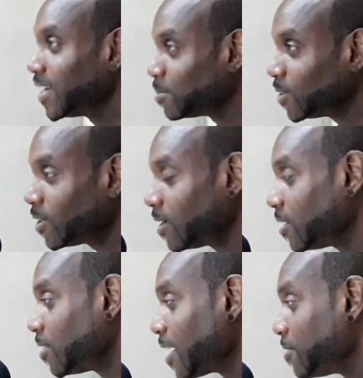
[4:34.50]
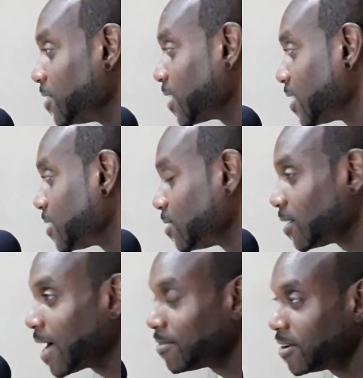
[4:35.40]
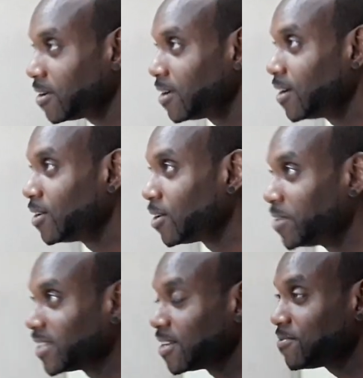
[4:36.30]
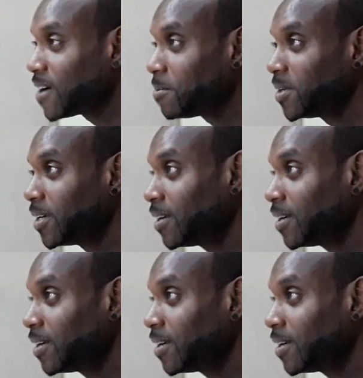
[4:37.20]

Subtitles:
Yes, Madonna, not having kids, not raising a family.